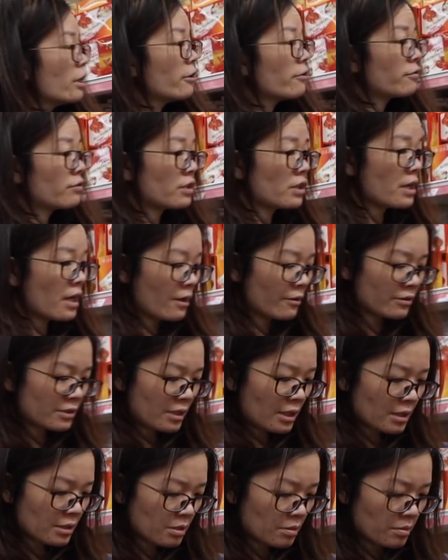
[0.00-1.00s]
If they have
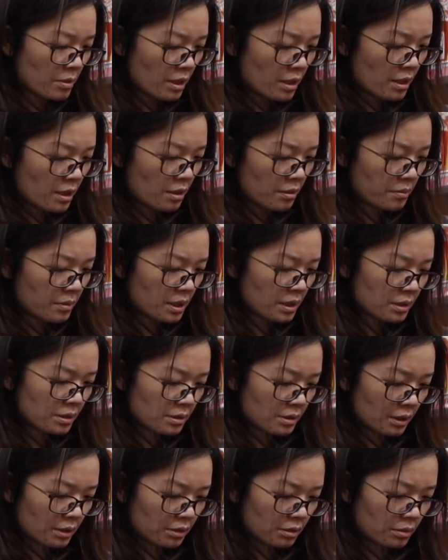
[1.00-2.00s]
sesame, I can make
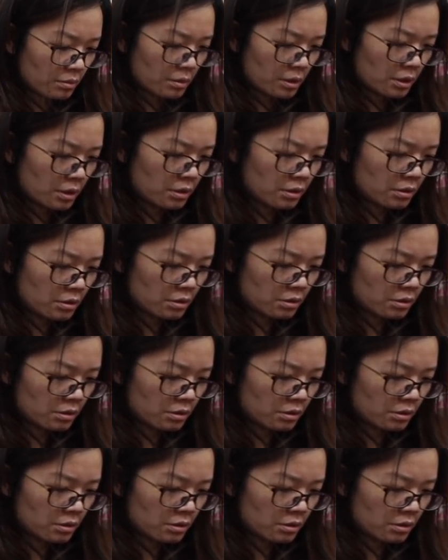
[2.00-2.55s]
sesame.